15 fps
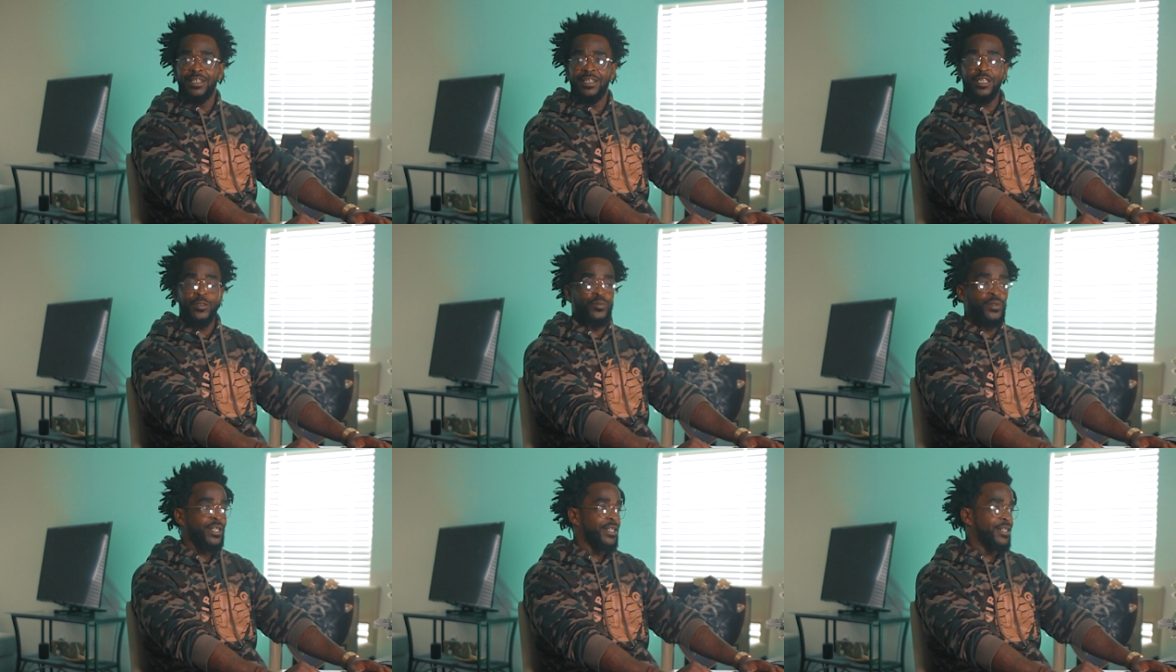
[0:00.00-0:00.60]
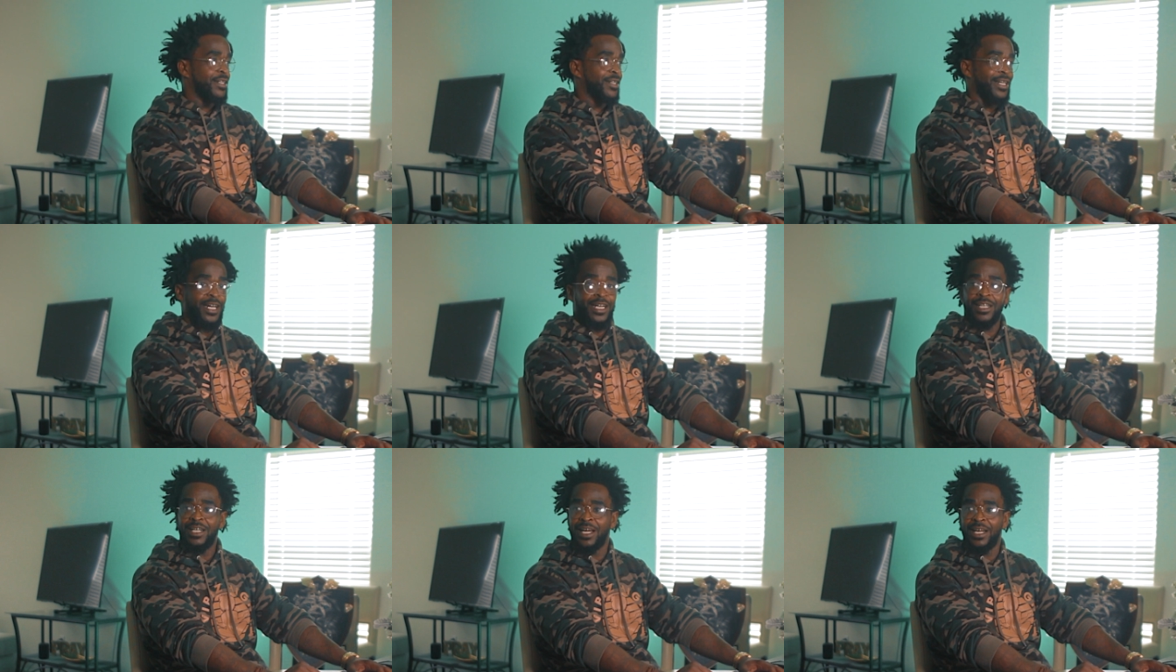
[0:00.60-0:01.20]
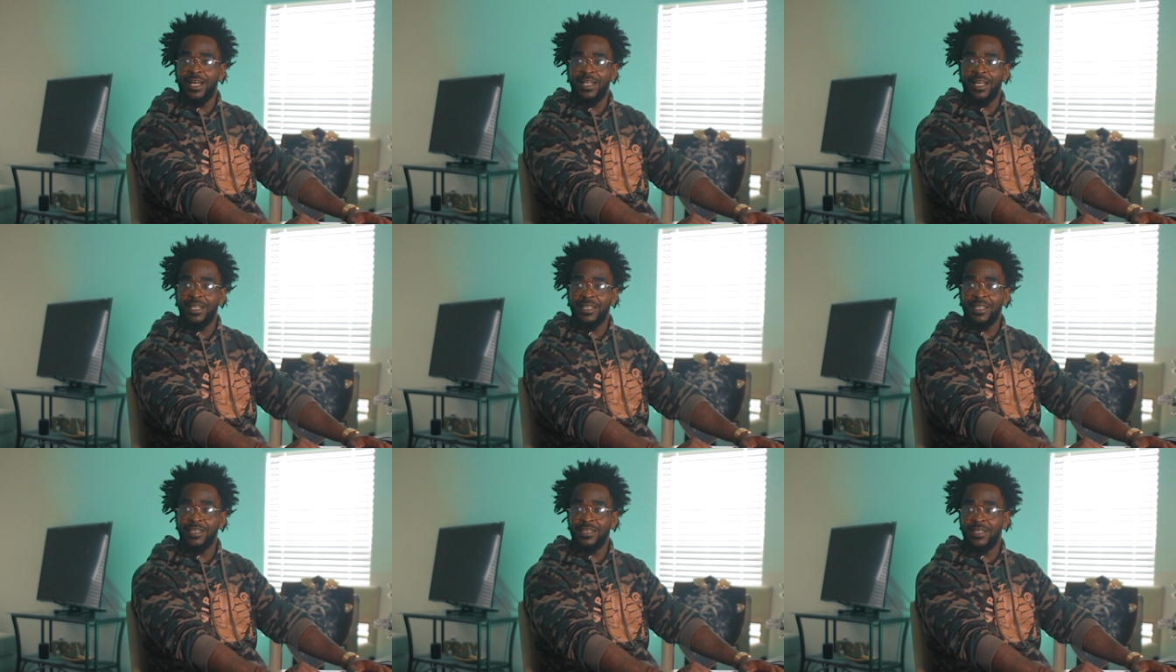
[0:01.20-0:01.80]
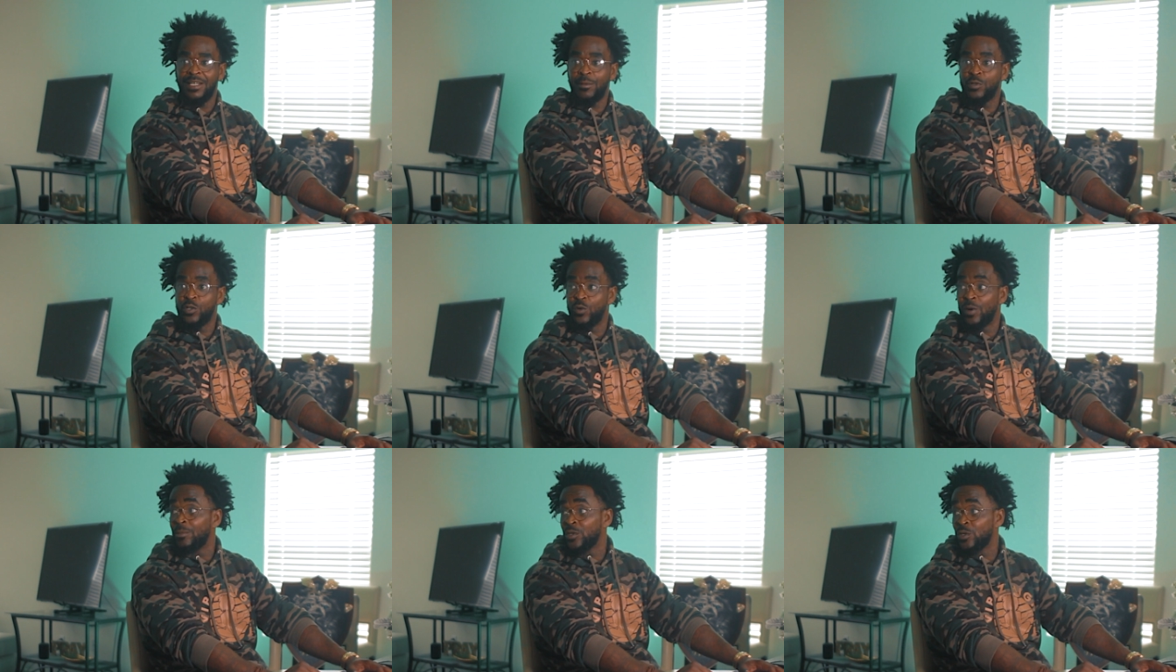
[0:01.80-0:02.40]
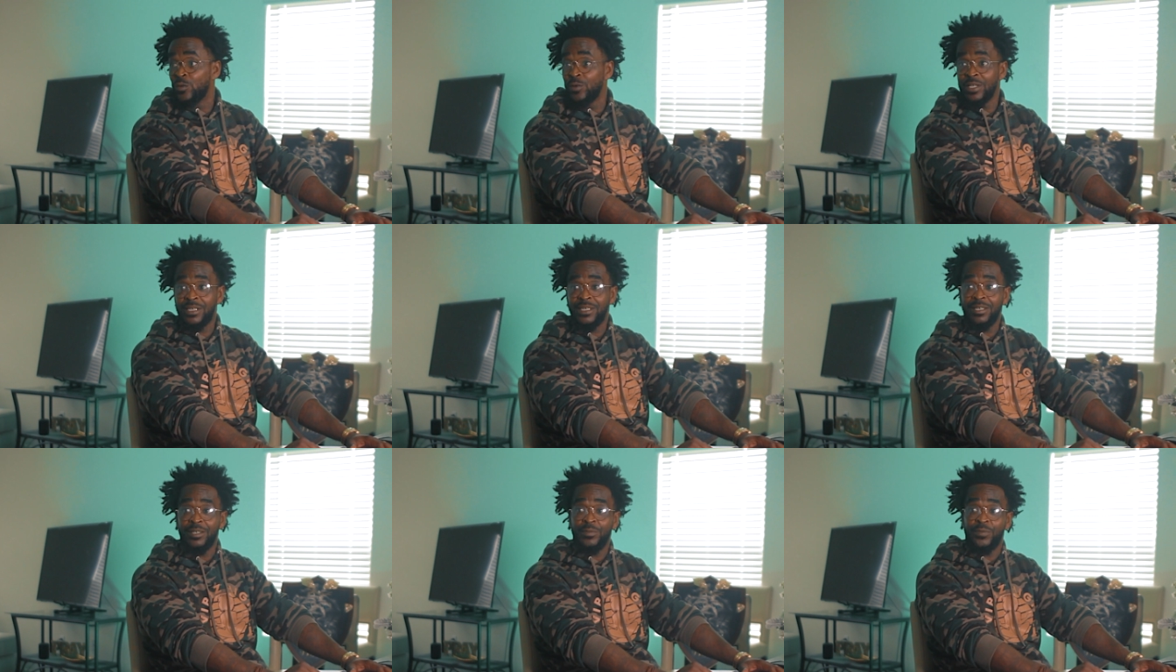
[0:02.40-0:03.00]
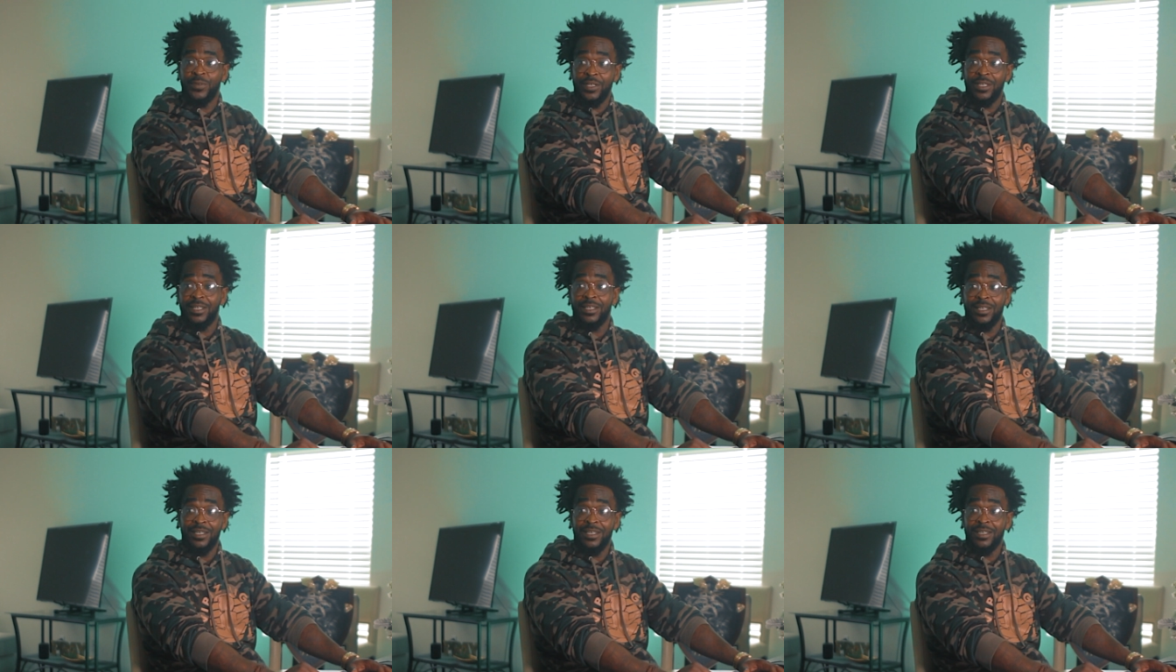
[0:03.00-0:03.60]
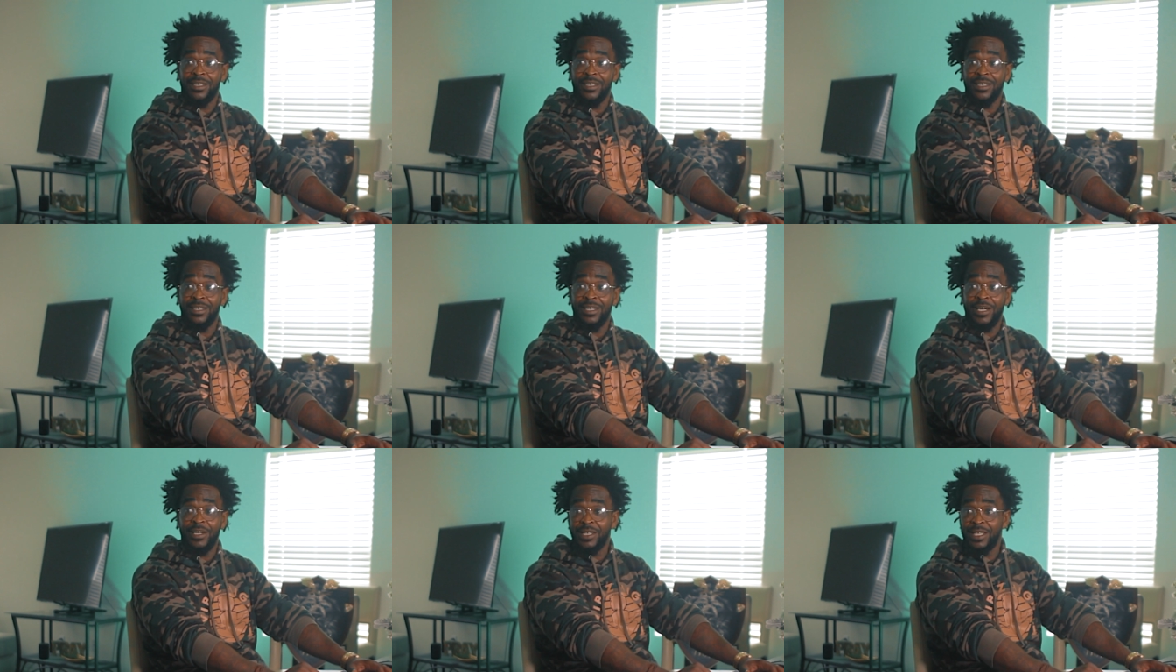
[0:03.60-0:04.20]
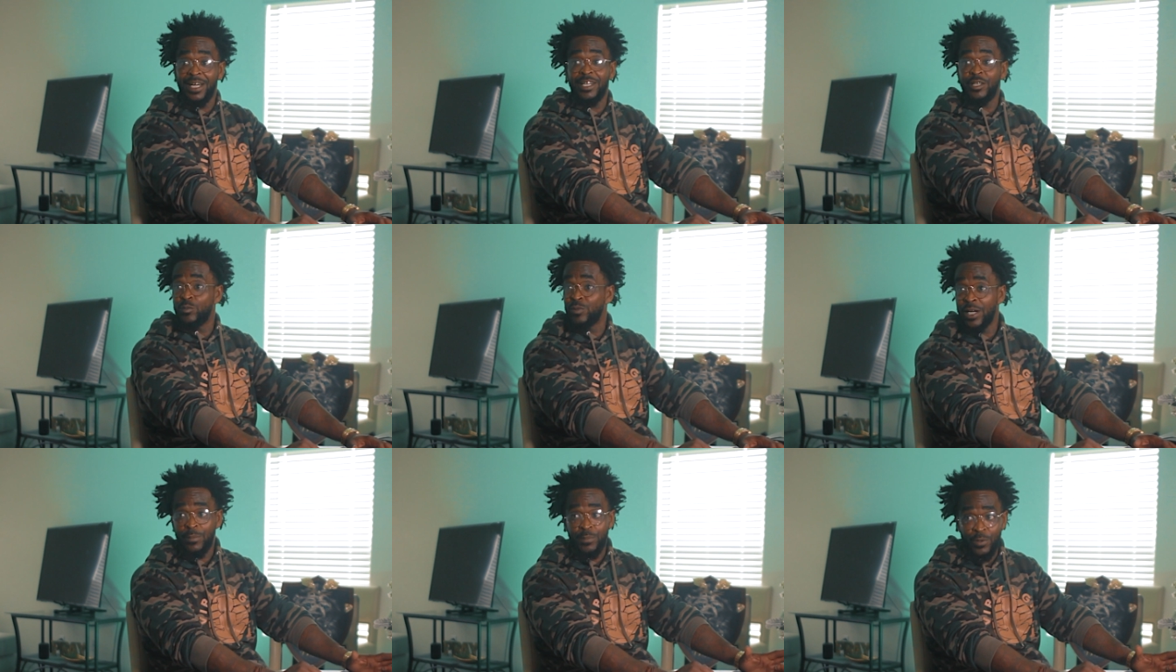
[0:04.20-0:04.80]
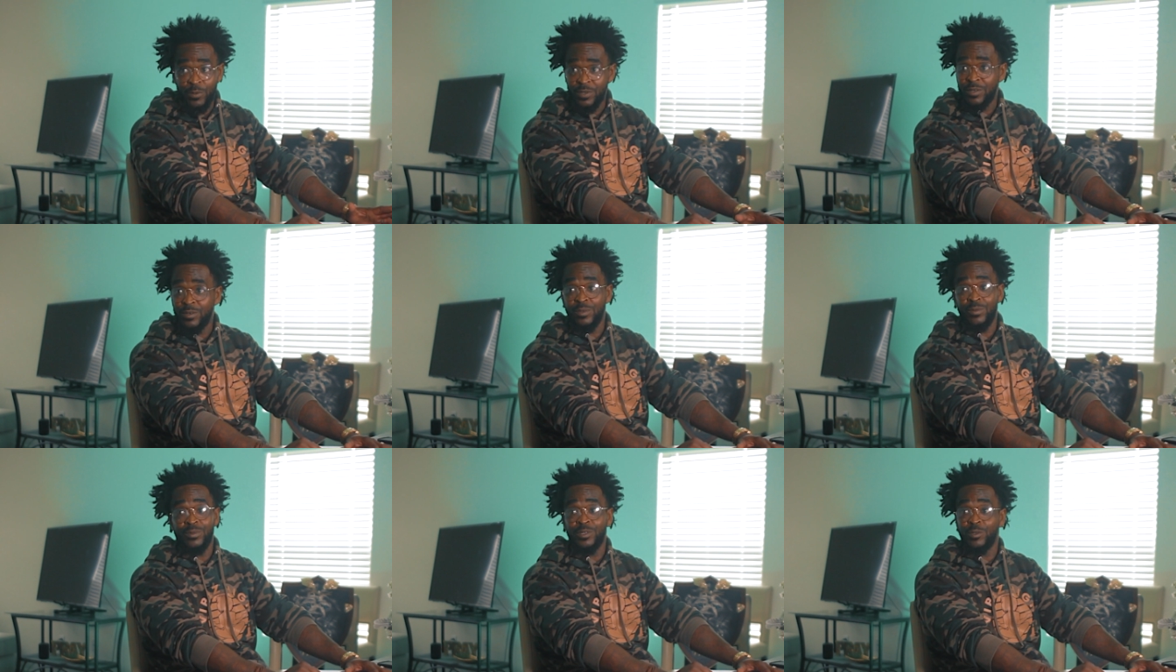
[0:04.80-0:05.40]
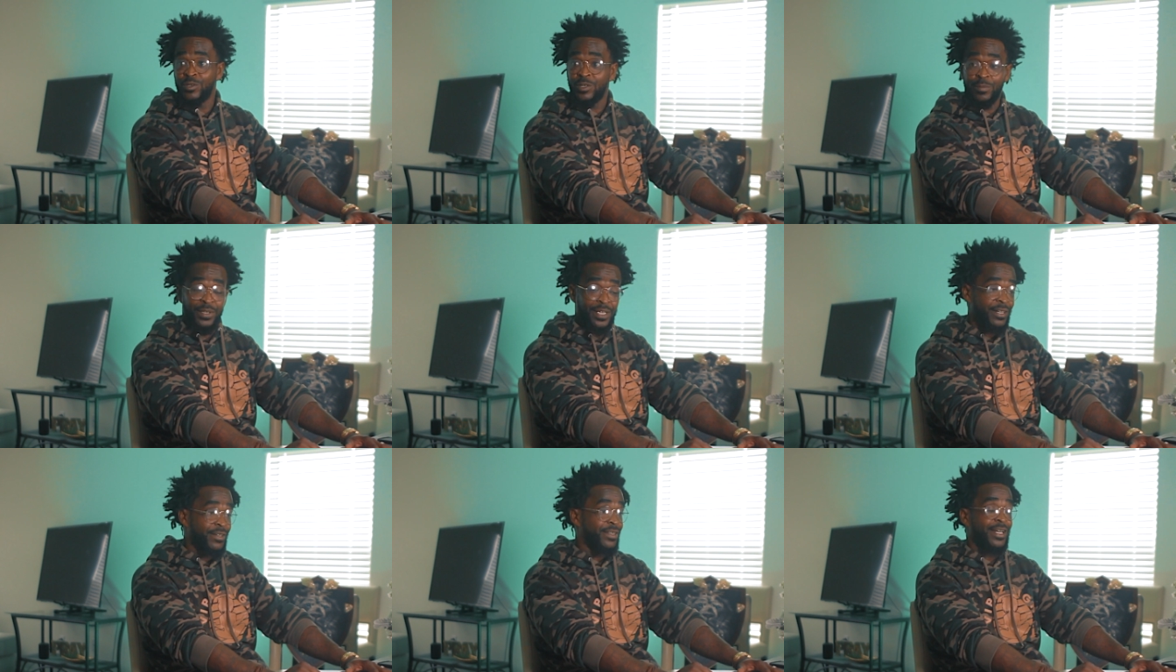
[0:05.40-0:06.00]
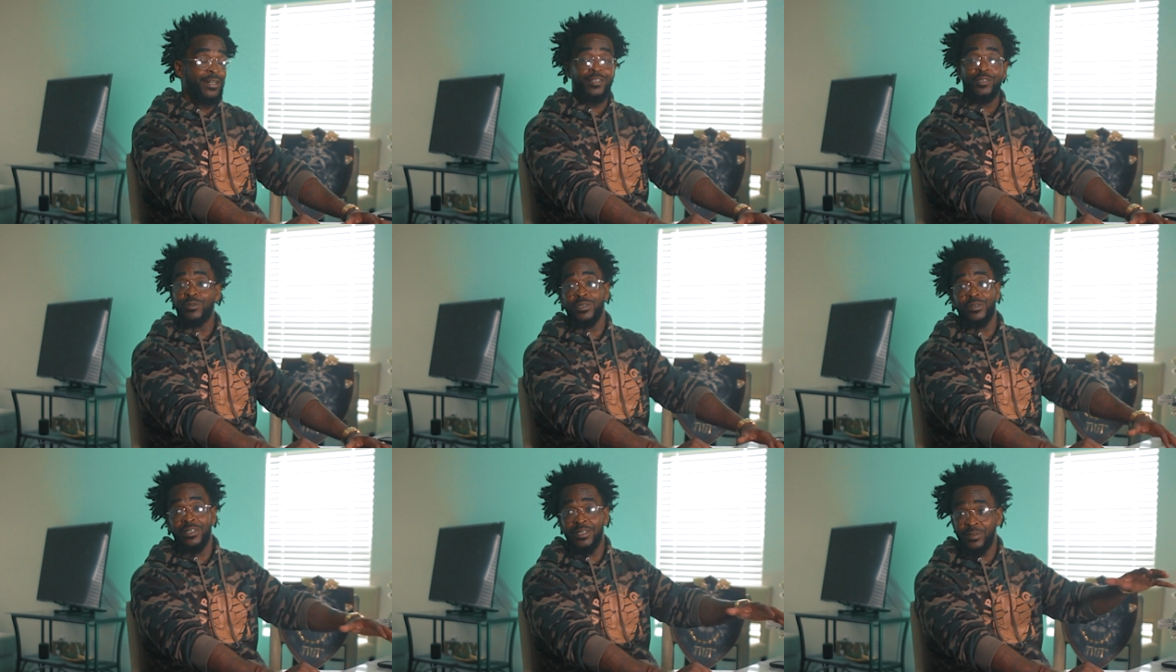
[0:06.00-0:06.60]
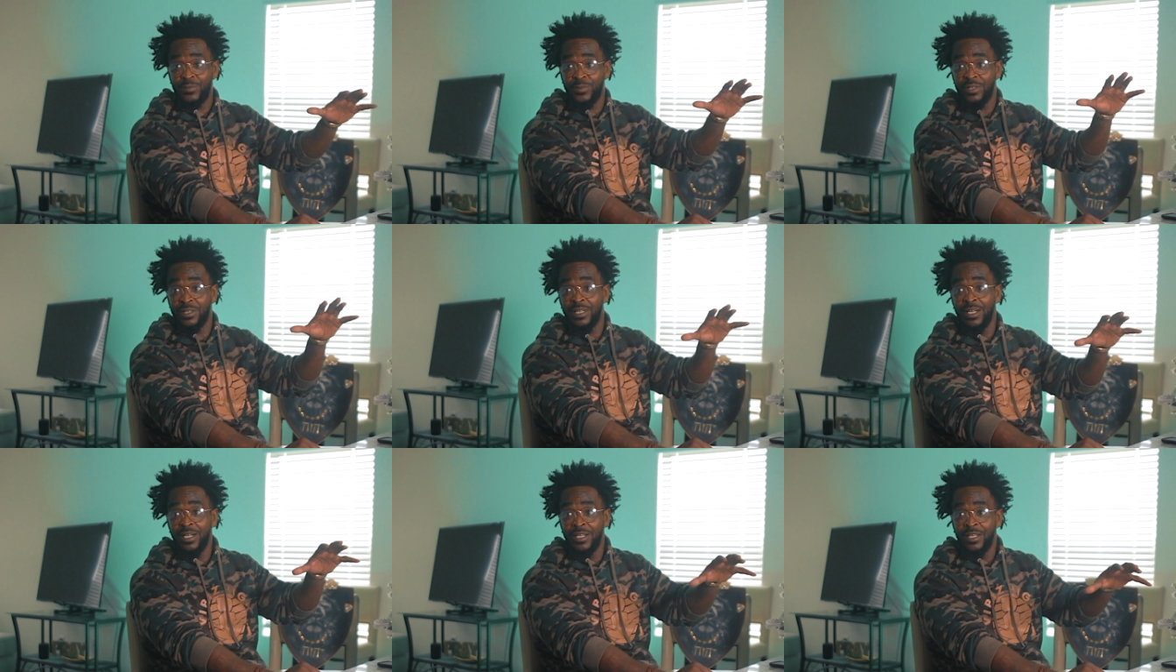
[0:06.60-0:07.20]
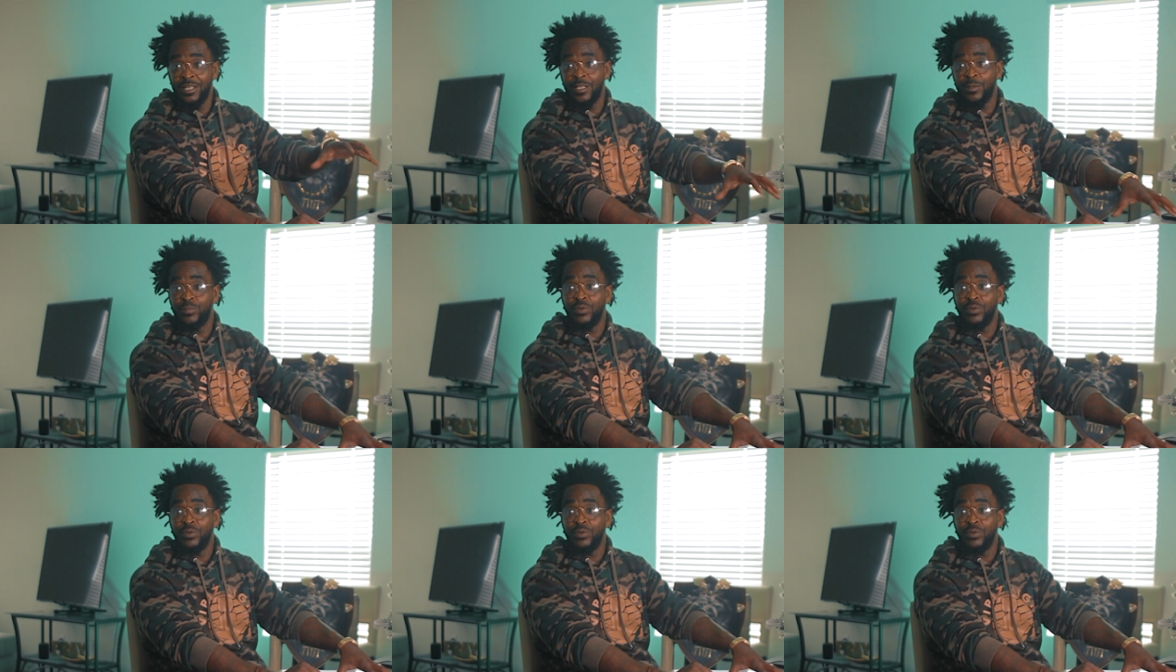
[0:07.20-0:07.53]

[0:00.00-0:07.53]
This brother here, like like like like this, I'm doing I'm doing this here for everything I do when I post on social media, everything I do this here for the